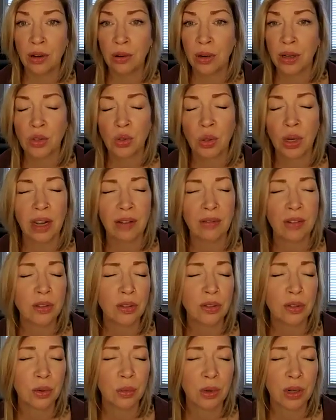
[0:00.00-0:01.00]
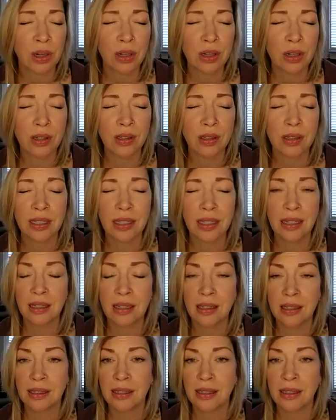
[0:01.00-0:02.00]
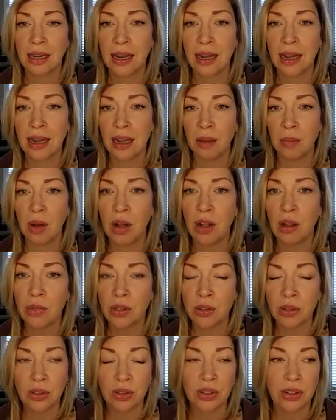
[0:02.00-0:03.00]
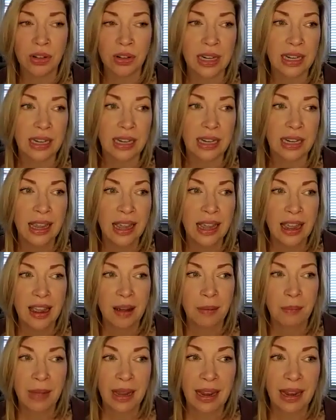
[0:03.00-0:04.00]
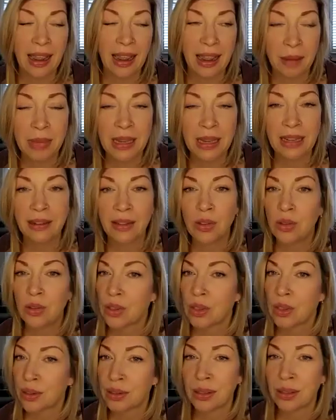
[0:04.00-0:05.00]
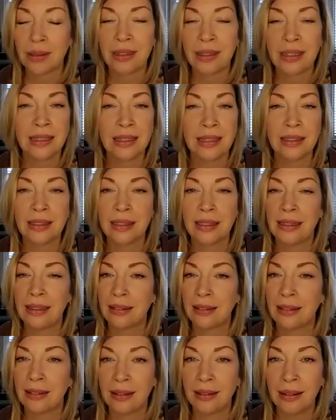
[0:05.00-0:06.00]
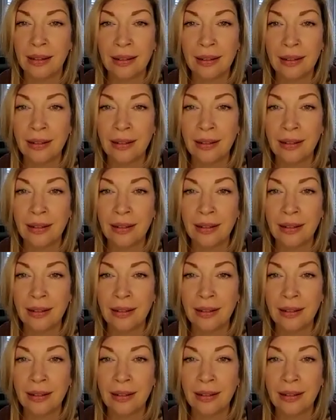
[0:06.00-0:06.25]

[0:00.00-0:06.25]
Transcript: Noah travels the world. He is almost 30. My Abby just turned 19.